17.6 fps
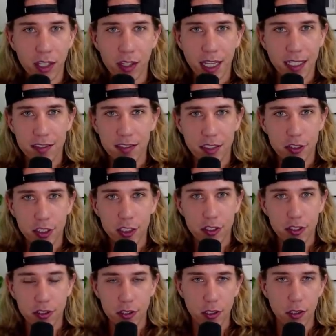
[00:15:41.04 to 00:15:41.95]
they essentially
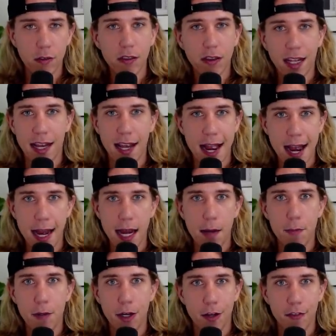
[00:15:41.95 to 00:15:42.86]
just took the
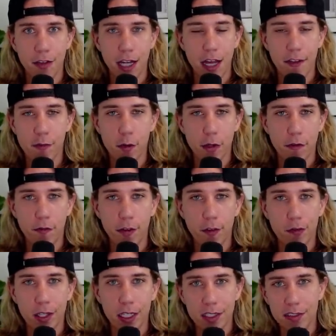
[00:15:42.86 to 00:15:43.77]
cab of an
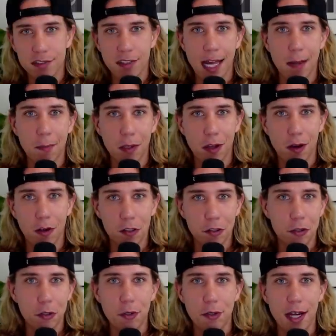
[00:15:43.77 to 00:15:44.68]
F-150, slapped it
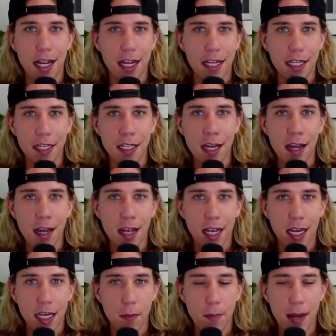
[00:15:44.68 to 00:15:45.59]
onto a,
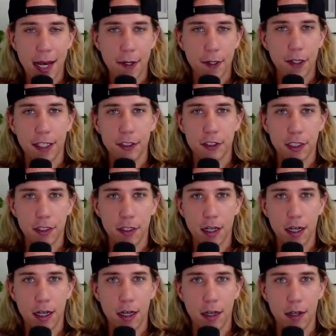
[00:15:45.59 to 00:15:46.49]
a battery electric
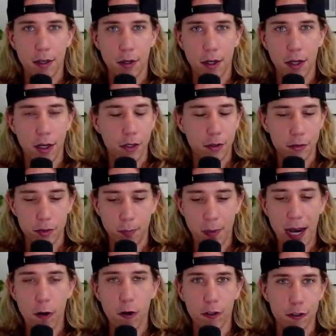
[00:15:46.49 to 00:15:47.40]
uh, uh,
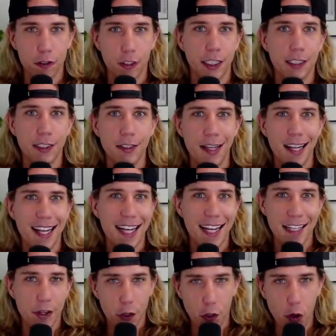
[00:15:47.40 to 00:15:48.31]
powertrain,
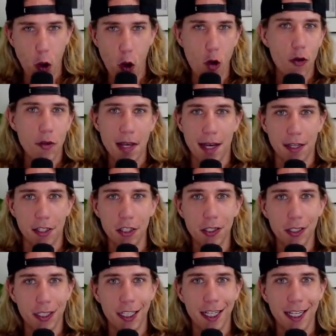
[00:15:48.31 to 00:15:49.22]
and they're calling that
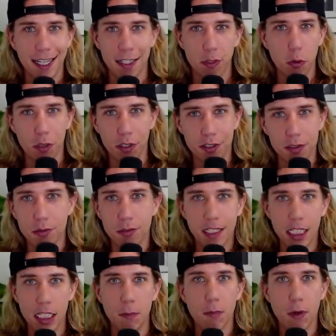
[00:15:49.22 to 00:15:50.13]
good in order to
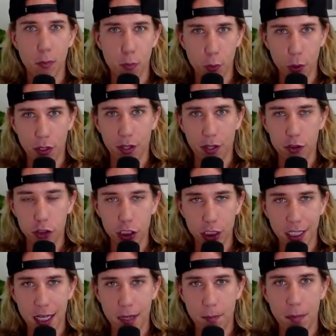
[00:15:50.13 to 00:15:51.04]
keep up with
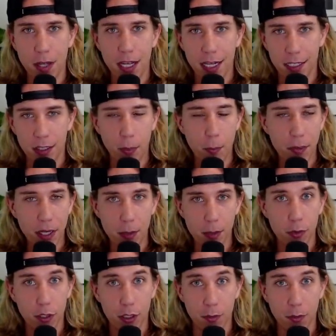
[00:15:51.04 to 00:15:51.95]
GM and to be
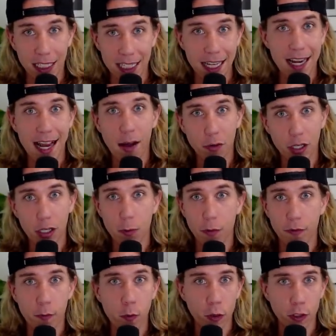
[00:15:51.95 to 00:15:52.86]
able to get out there
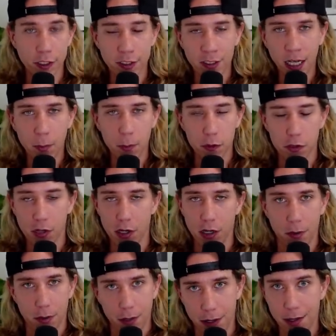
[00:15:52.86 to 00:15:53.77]
before the
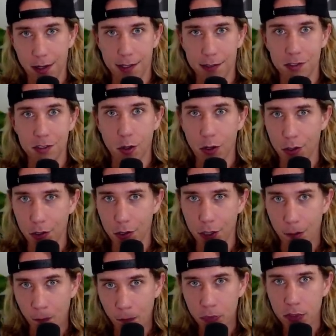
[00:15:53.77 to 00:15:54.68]
Cybertruck, right? Hence all
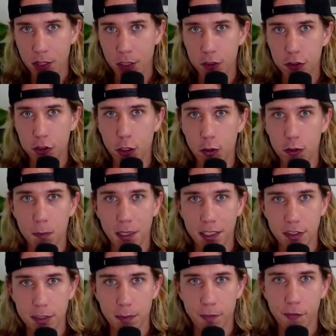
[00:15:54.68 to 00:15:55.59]
the, the jokes
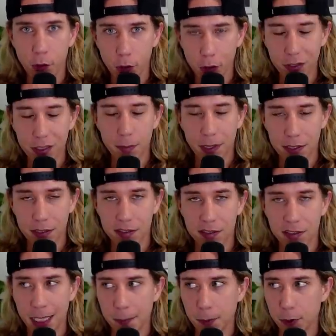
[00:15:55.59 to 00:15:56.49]
by Jim Farley about the
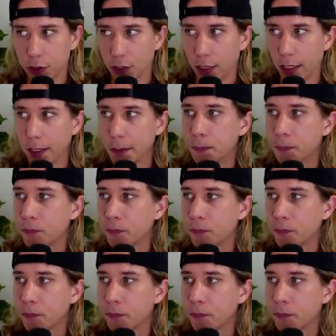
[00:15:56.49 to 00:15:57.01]
Cybertruck.